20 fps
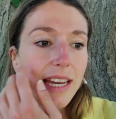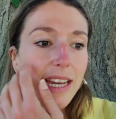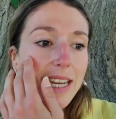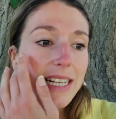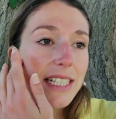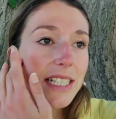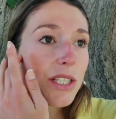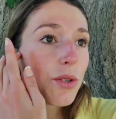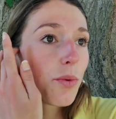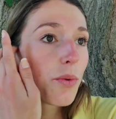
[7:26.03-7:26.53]

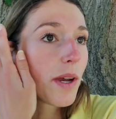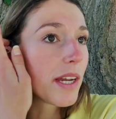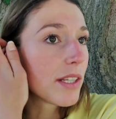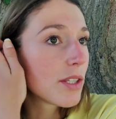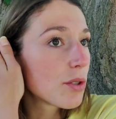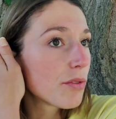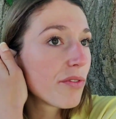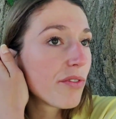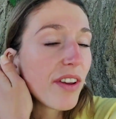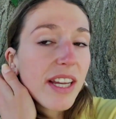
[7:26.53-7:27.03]
is the way
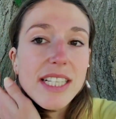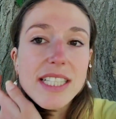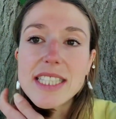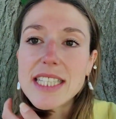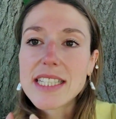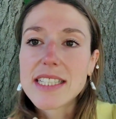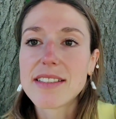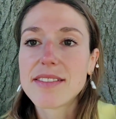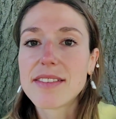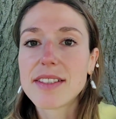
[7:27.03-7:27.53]
to fix
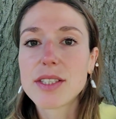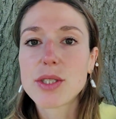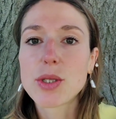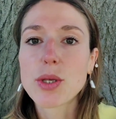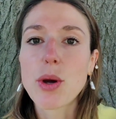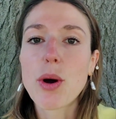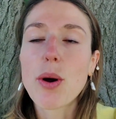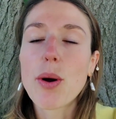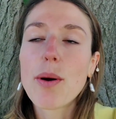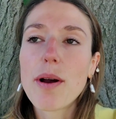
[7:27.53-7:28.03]
it.
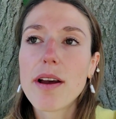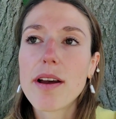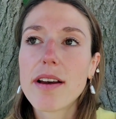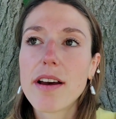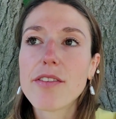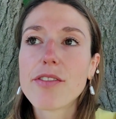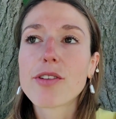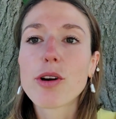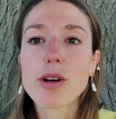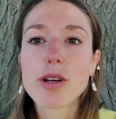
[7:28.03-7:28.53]
So,
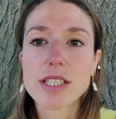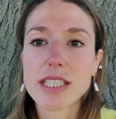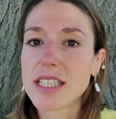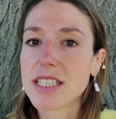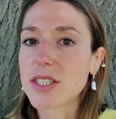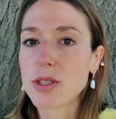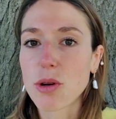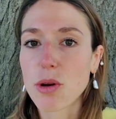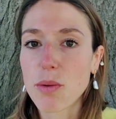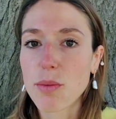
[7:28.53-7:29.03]
of course,
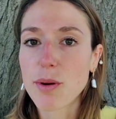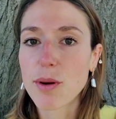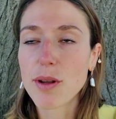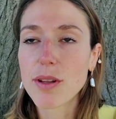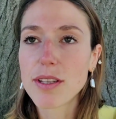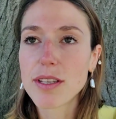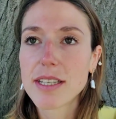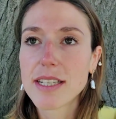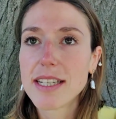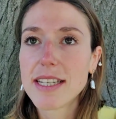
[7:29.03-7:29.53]
it's
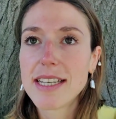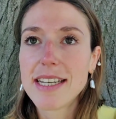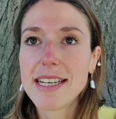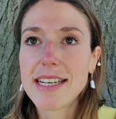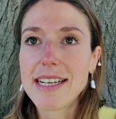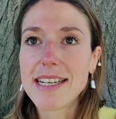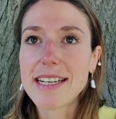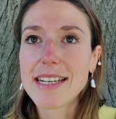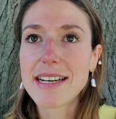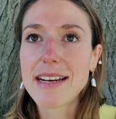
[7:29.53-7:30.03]
normal.
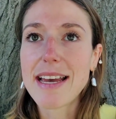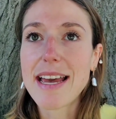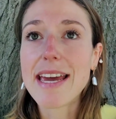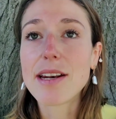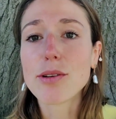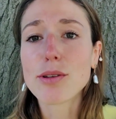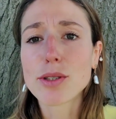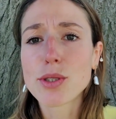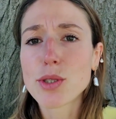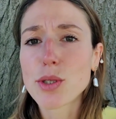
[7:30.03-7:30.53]

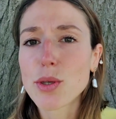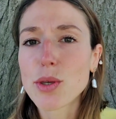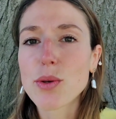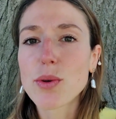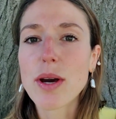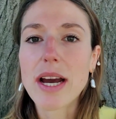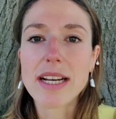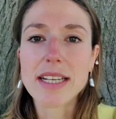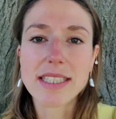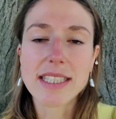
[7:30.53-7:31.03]
And also,
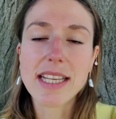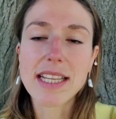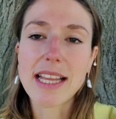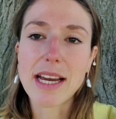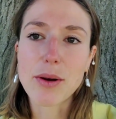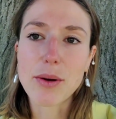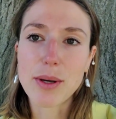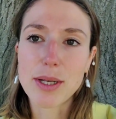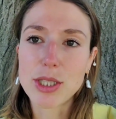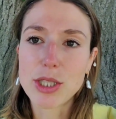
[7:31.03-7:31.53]
you asking
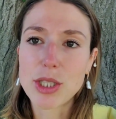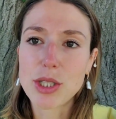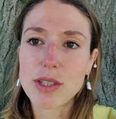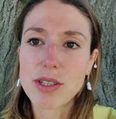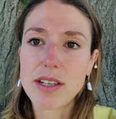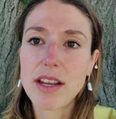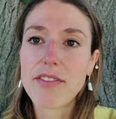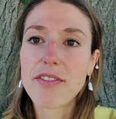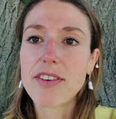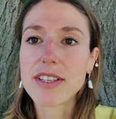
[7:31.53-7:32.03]
that
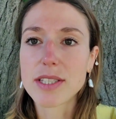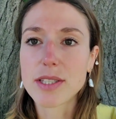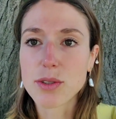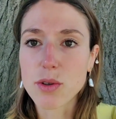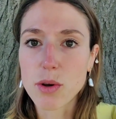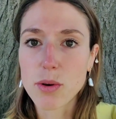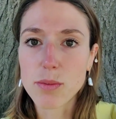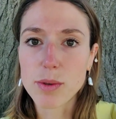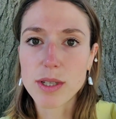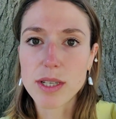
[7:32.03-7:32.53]
question, if it's
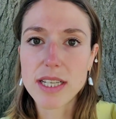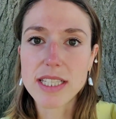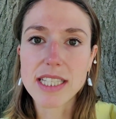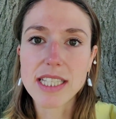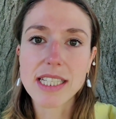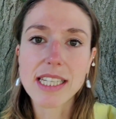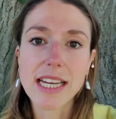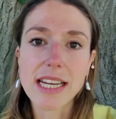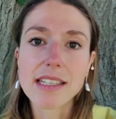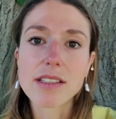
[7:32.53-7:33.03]
normal, is
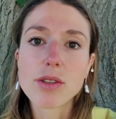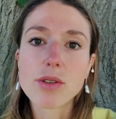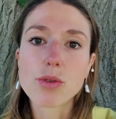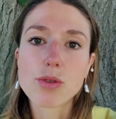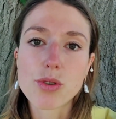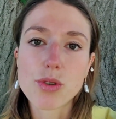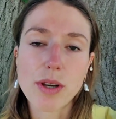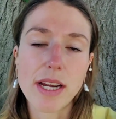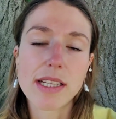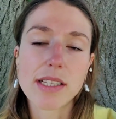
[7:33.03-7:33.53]
again you
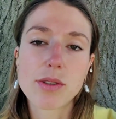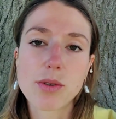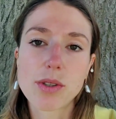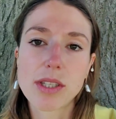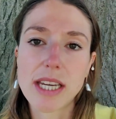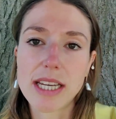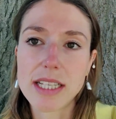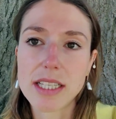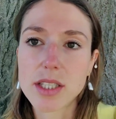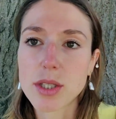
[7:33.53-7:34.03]
trying to
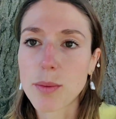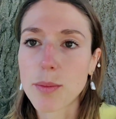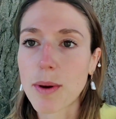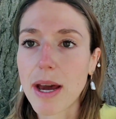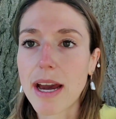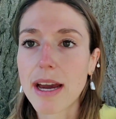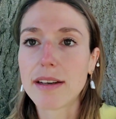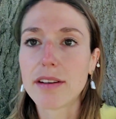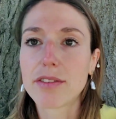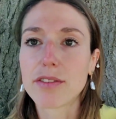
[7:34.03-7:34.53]
gain some
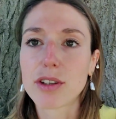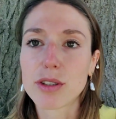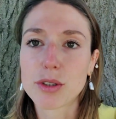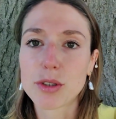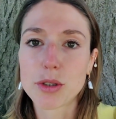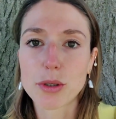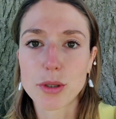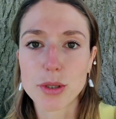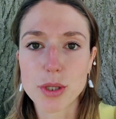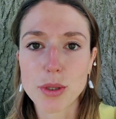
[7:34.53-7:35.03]
kind of
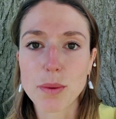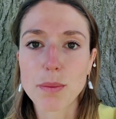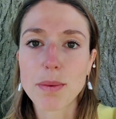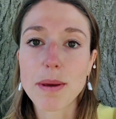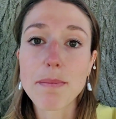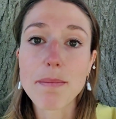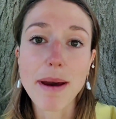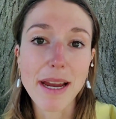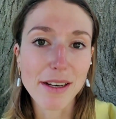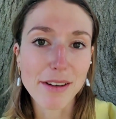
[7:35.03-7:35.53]
control. So,
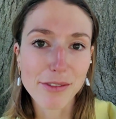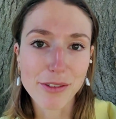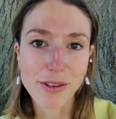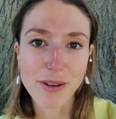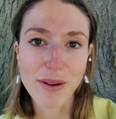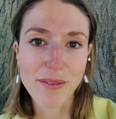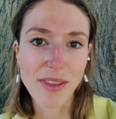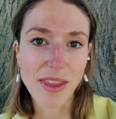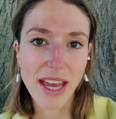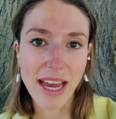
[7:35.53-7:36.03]
be mindful
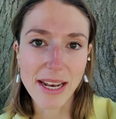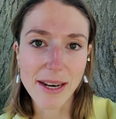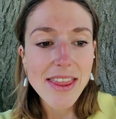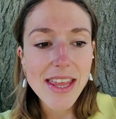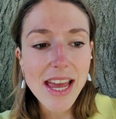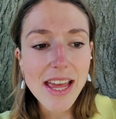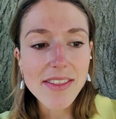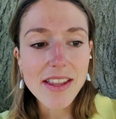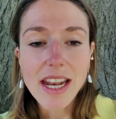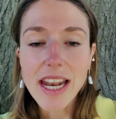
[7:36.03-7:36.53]
of that. And
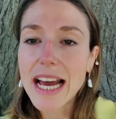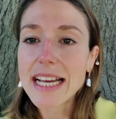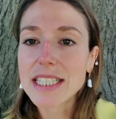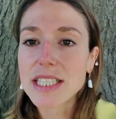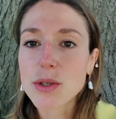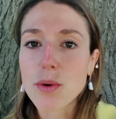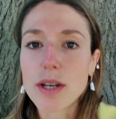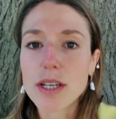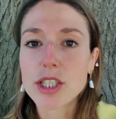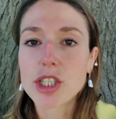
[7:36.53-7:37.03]
then the
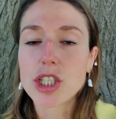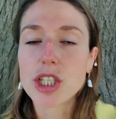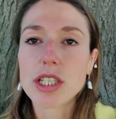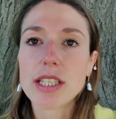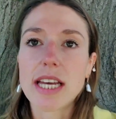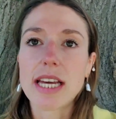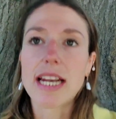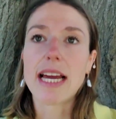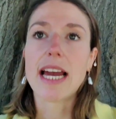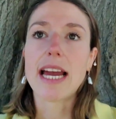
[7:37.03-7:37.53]
last question
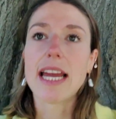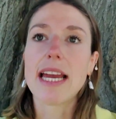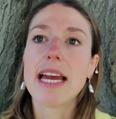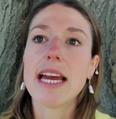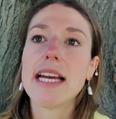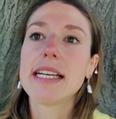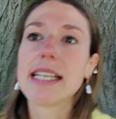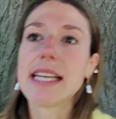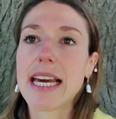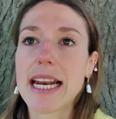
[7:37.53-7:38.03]
that I
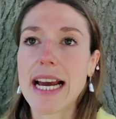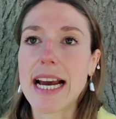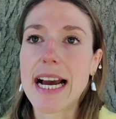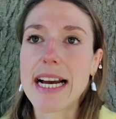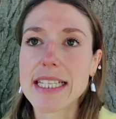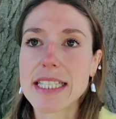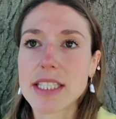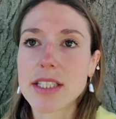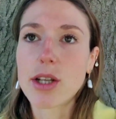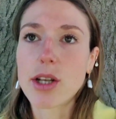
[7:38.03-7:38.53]
get
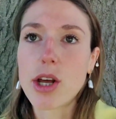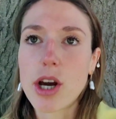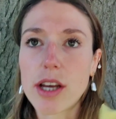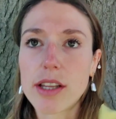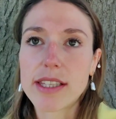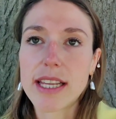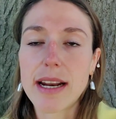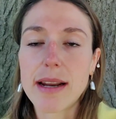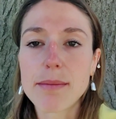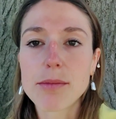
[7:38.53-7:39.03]
asked a
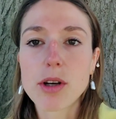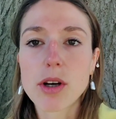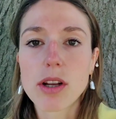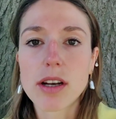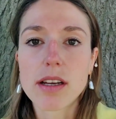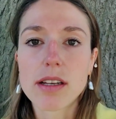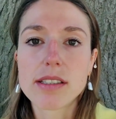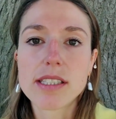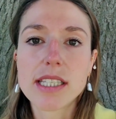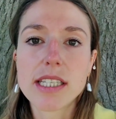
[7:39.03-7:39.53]
lot that I'm
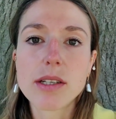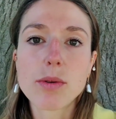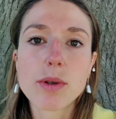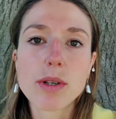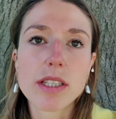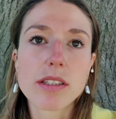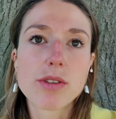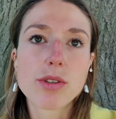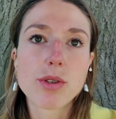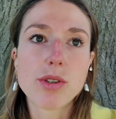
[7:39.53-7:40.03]
gonna deal
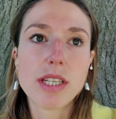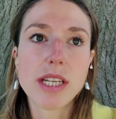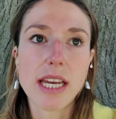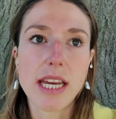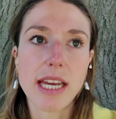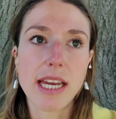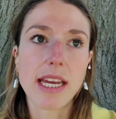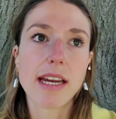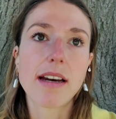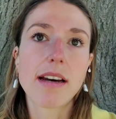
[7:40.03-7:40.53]
with
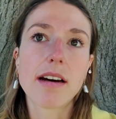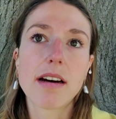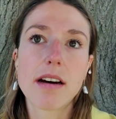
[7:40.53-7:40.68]
today,